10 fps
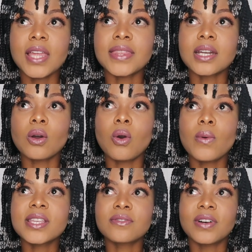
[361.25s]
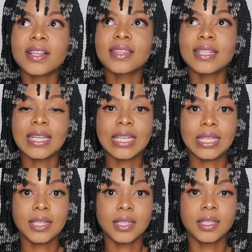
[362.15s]
that always felt the
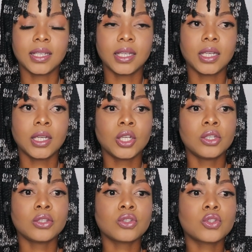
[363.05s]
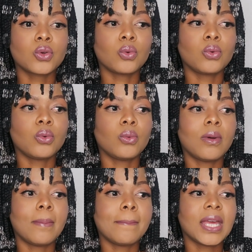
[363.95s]
need
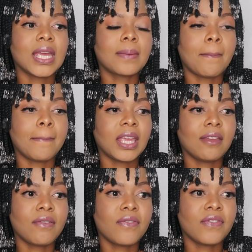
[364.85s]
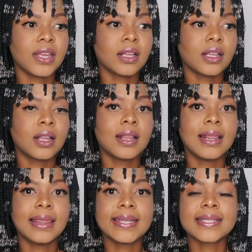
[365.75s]
to make me feel
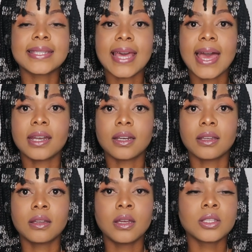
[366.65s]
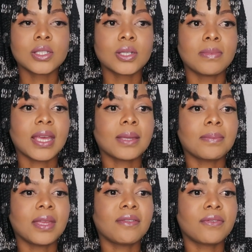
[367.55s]
less than, to make
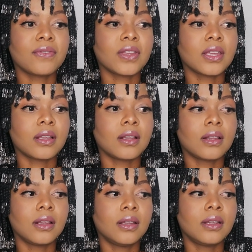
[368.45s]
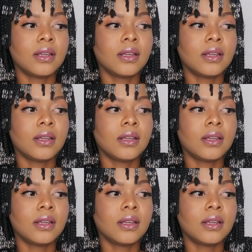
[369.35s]
me feel